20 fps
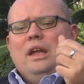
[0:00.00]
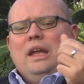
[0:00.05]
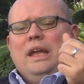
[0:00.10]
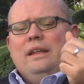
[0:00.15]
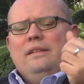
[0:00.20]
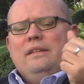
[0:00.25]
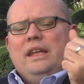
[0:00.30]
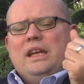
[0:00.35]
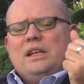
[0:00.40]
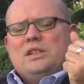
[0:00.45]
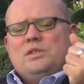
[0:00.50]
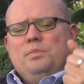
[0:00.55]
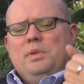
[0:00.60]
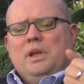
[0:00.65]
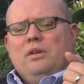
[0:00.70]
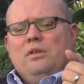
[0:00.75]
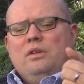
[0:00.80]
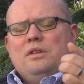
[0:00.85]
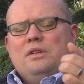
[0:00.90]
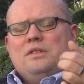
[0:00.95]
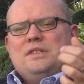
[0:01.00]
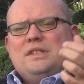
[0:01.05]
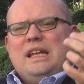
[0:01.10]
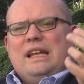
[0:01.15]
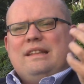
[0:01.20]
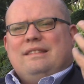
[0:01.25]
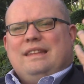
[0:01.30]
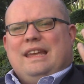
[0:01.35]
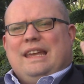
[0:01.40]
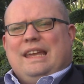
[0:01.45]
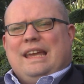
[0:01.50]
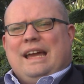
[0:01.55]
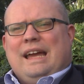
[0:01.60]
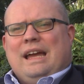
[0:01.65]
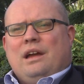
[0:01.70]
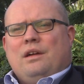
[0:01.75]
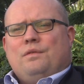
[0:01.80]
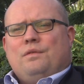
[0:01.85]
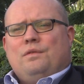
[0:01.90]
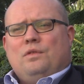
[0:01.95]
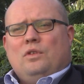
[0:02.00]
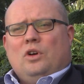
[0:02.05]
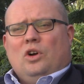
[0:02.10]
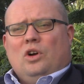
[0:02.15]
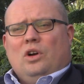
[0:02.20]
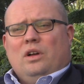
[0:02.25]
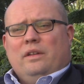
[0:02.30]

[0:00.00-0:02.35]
in the experience that they have